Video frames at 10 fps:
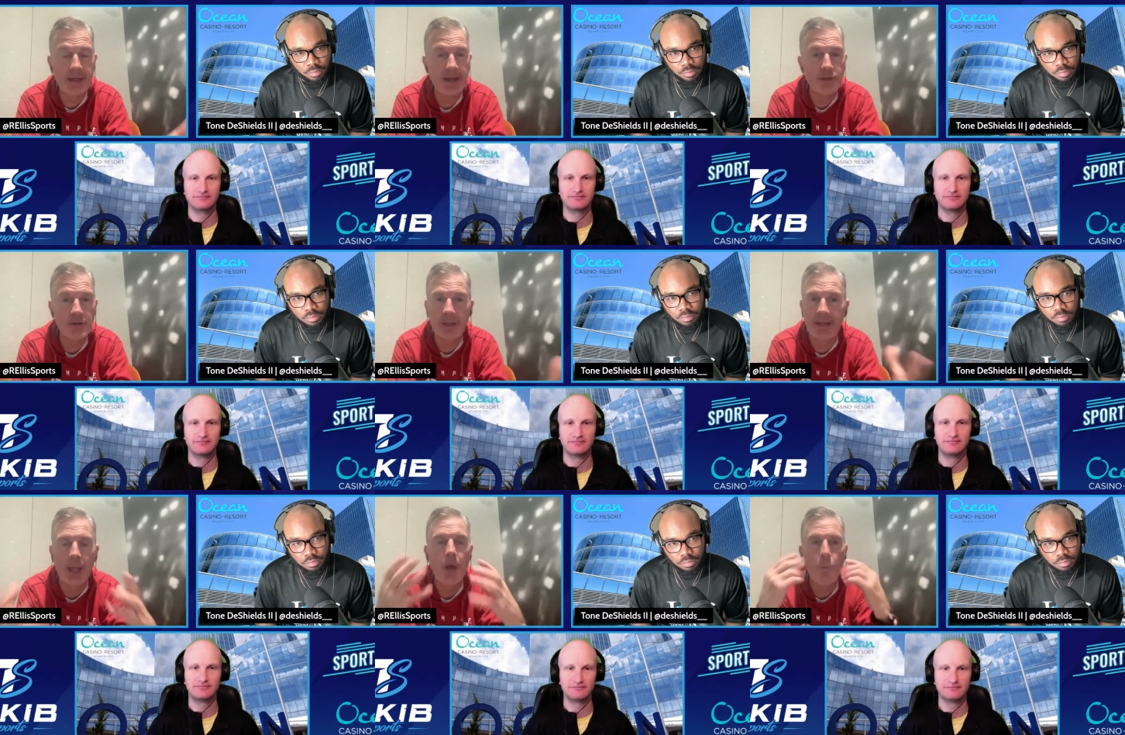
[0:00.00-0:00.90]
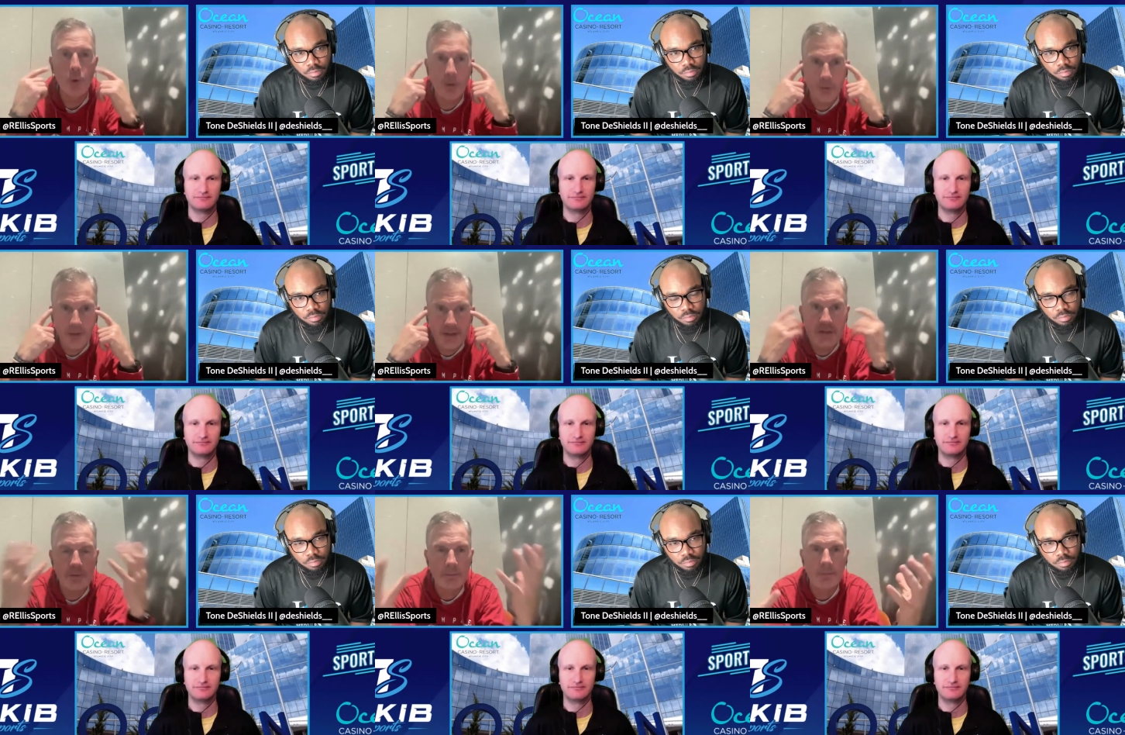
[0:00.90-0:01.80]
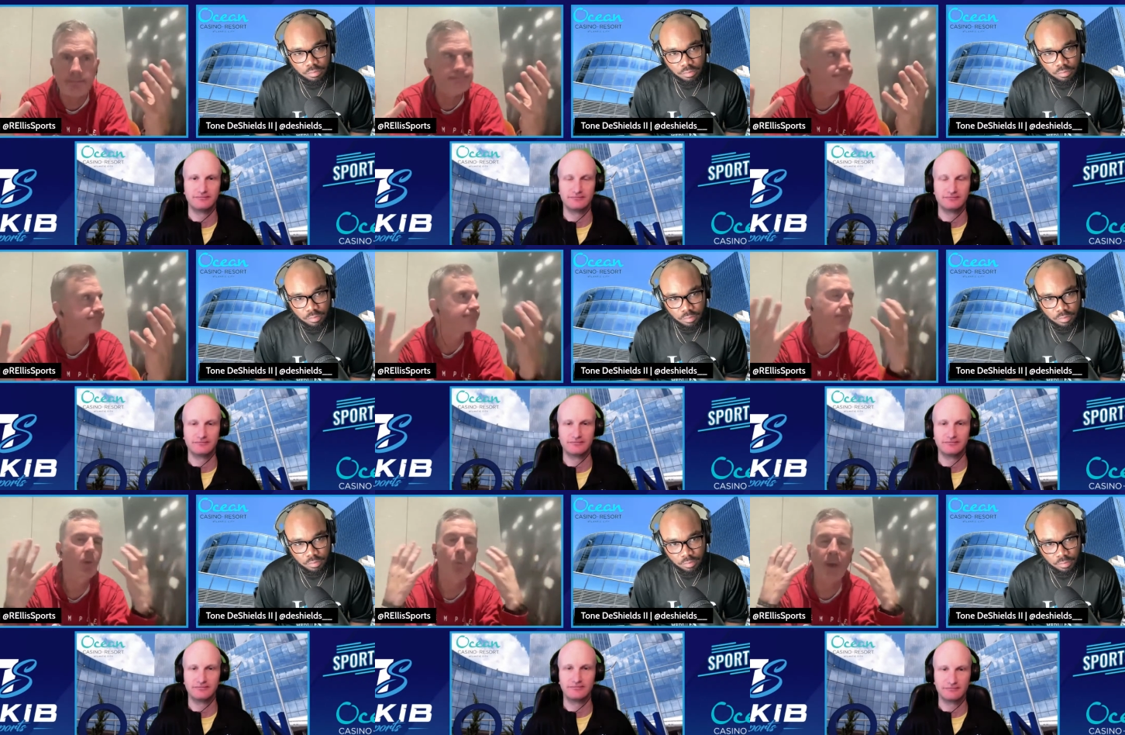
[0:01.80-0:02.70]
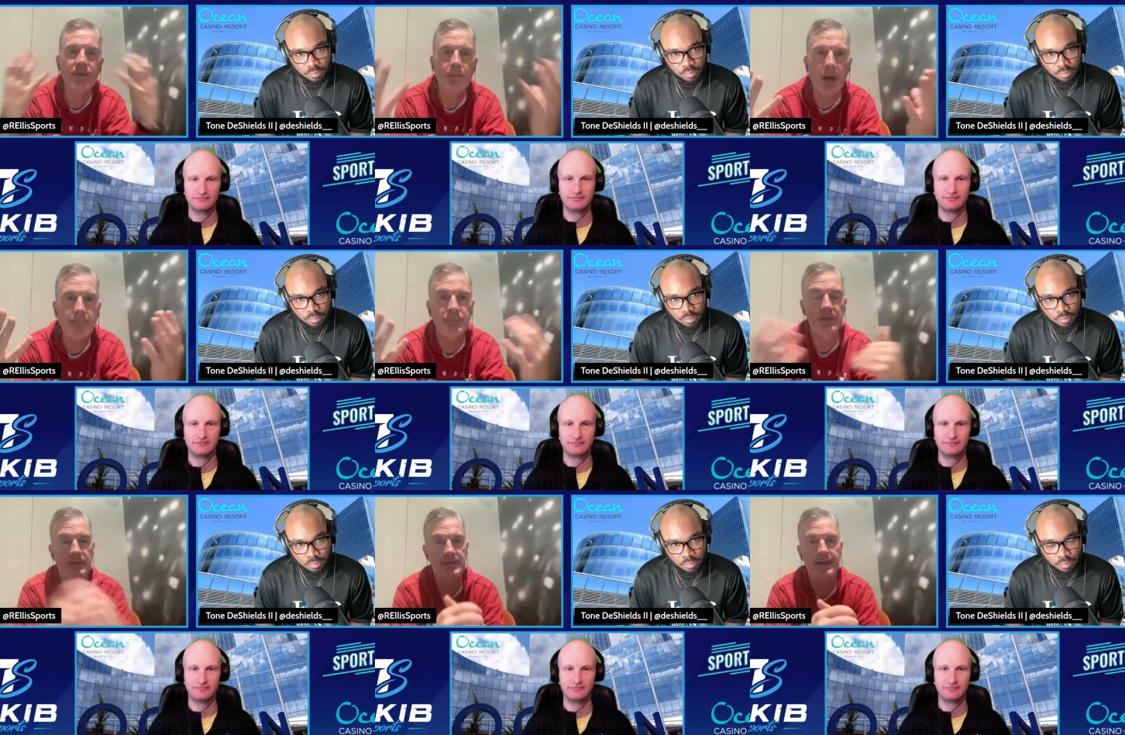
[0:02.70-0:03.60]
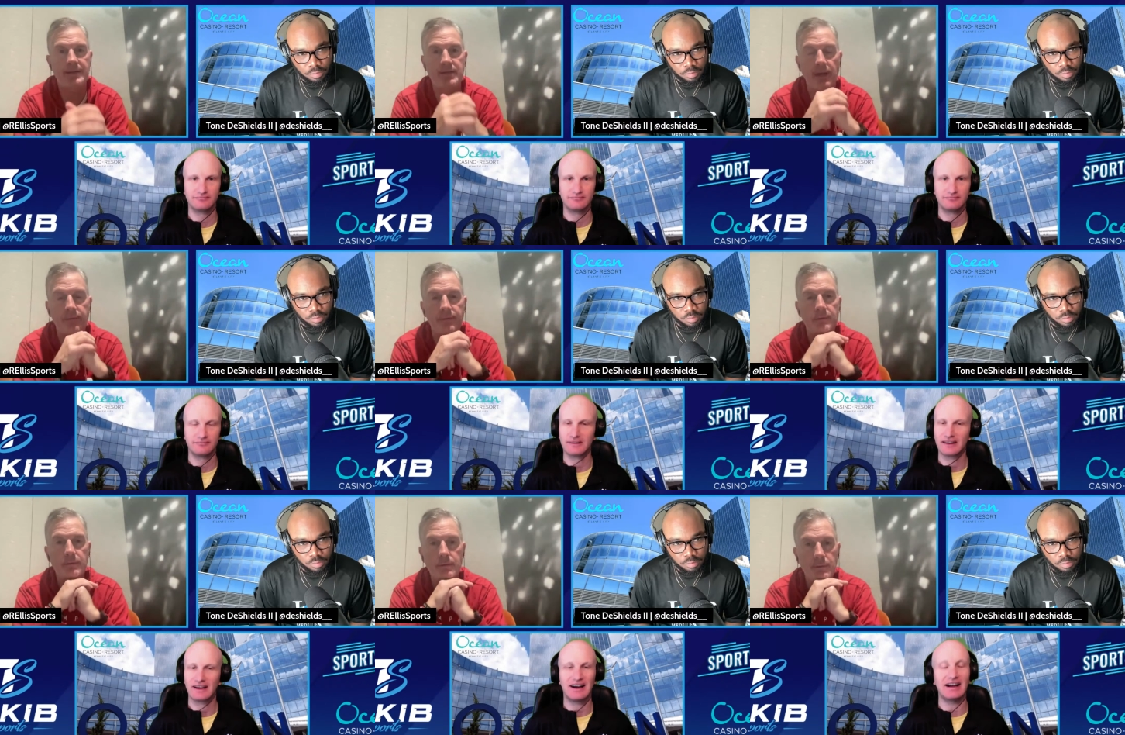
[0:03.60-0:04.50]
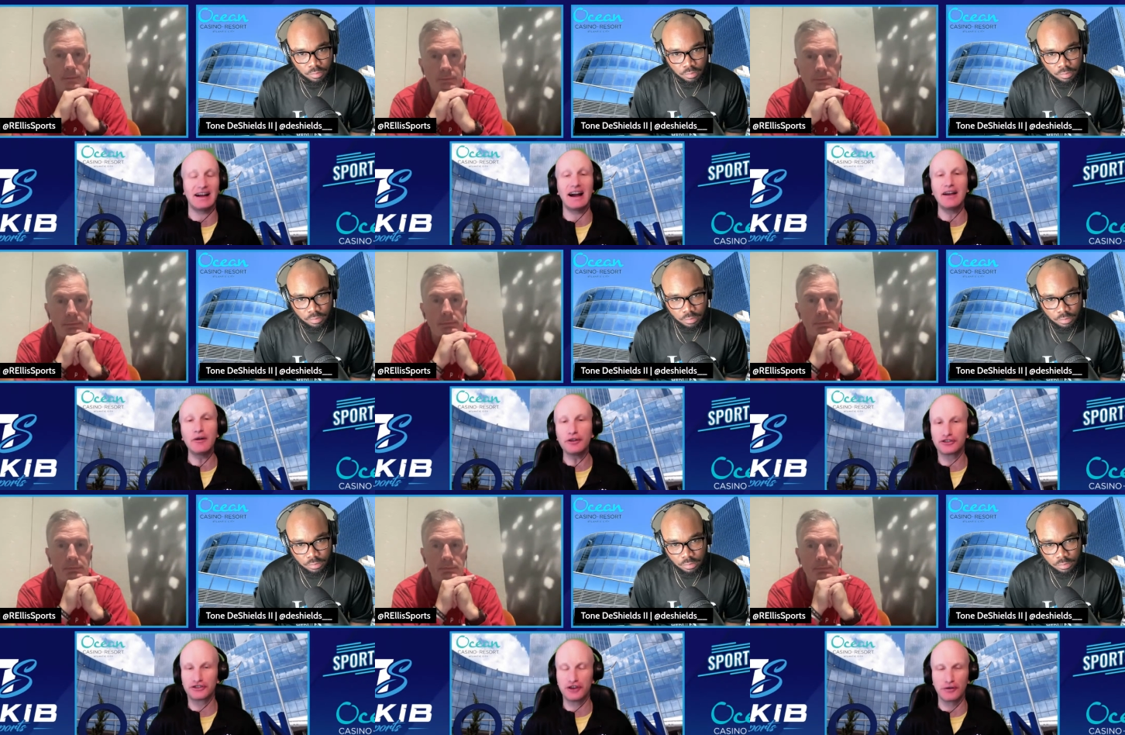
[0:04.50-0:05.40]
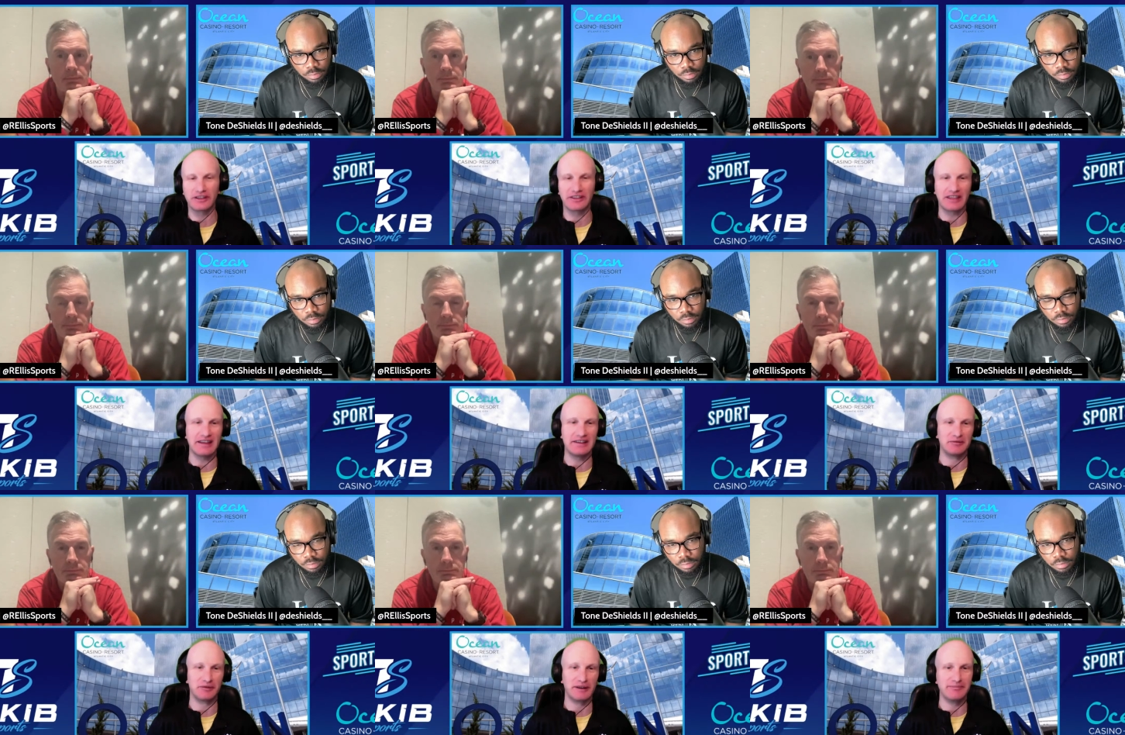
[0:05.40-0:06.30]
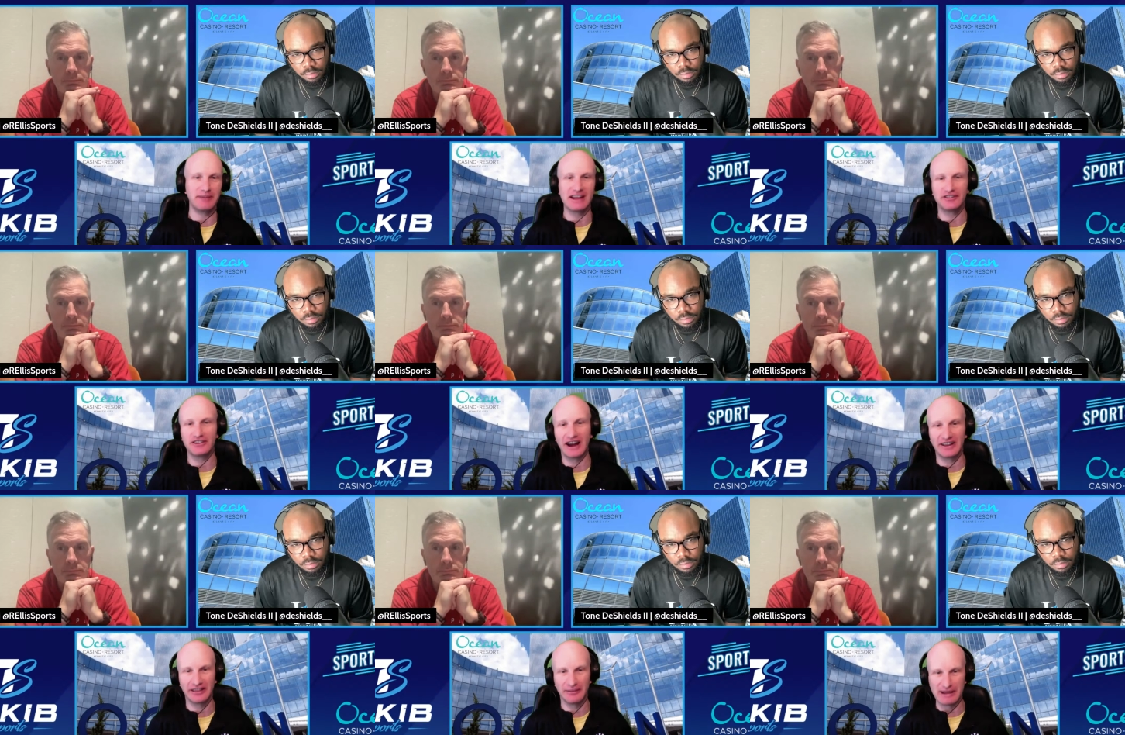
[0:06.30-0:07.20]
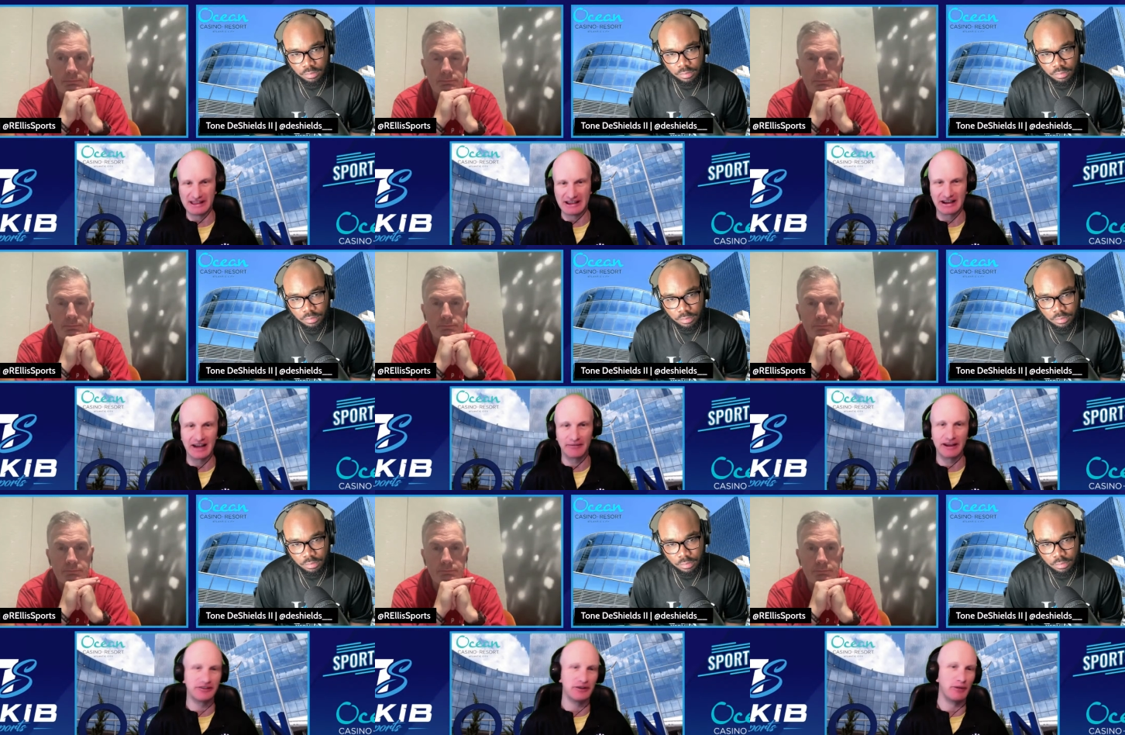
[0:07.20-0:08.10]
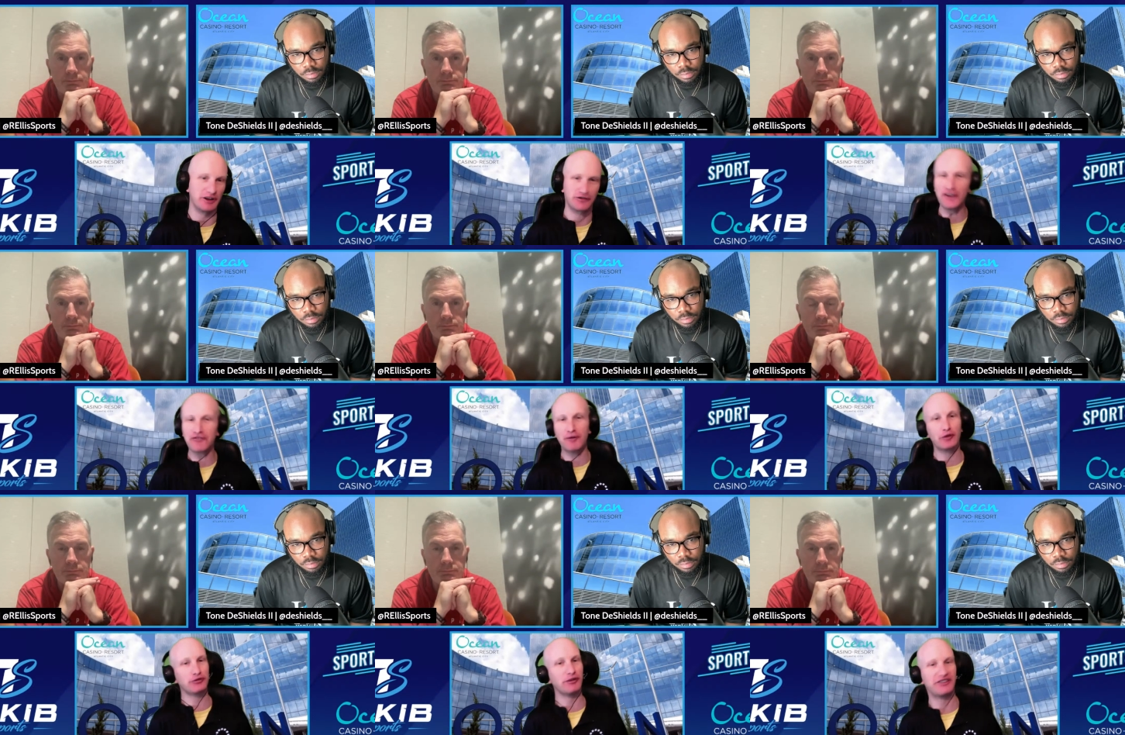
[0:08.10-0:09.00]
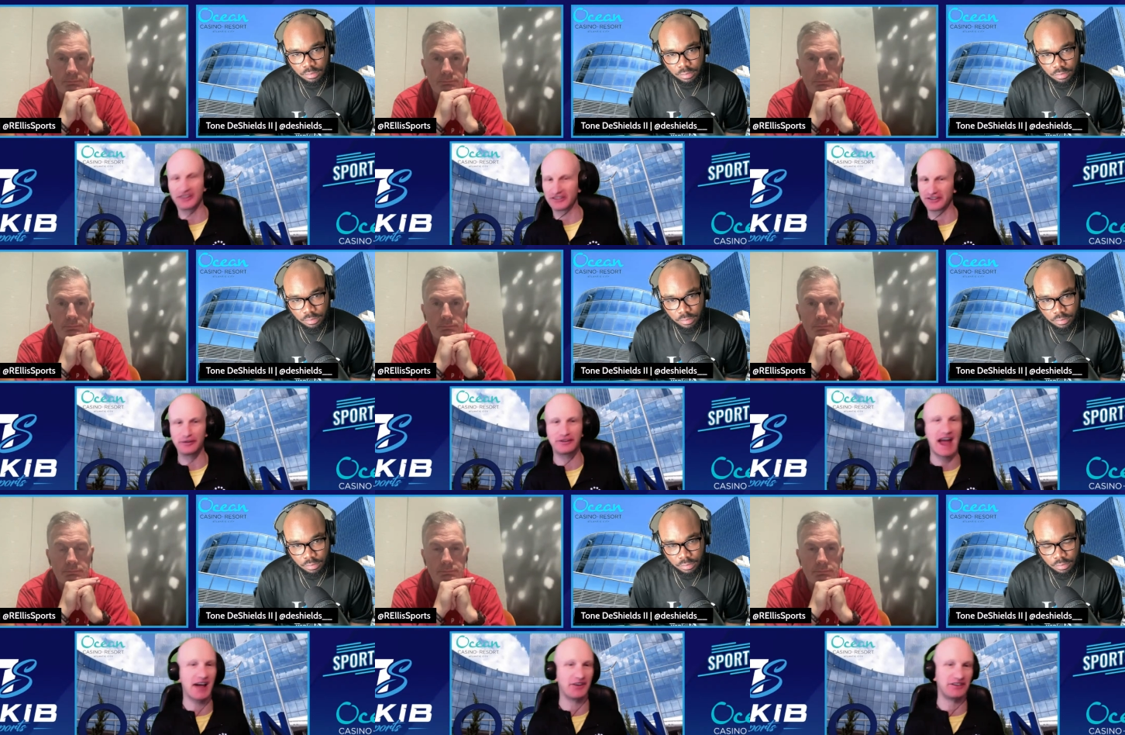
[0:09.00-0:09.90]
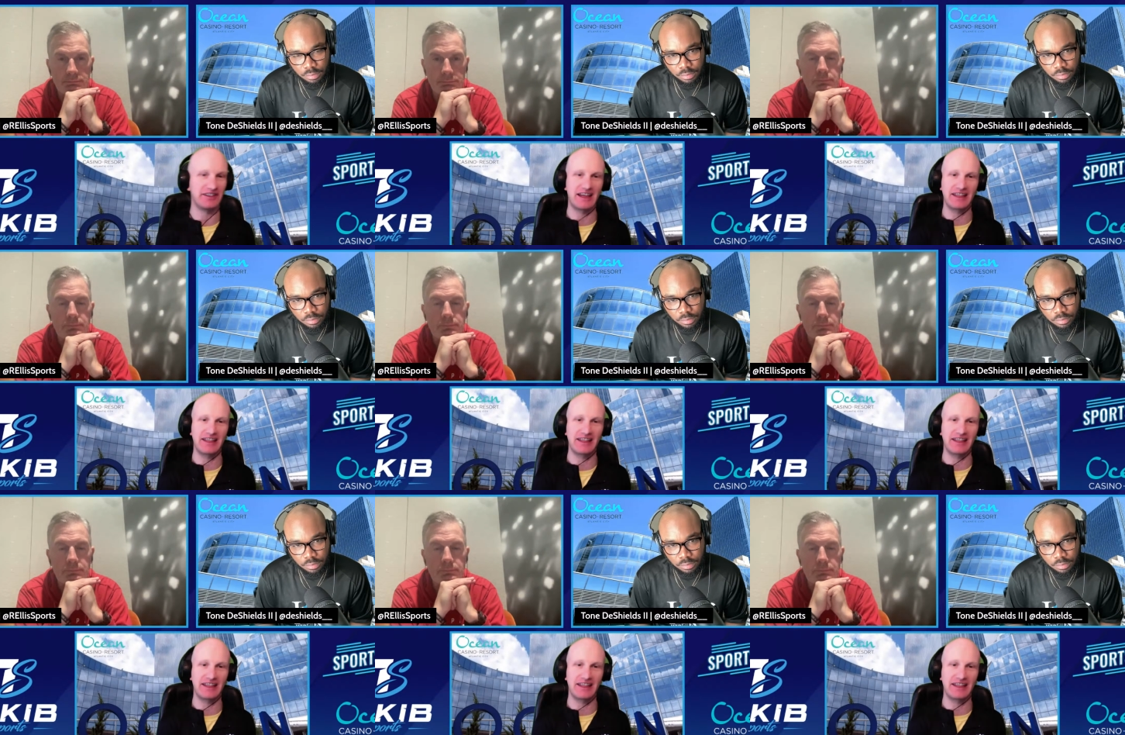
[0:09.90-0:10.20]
Speaker 1: and now you're saying, like, will this wake them up to this kind of stuff?
Speaker 2: I always joke that they read page 9 of the media guide way too much. 5th most wins since 2000,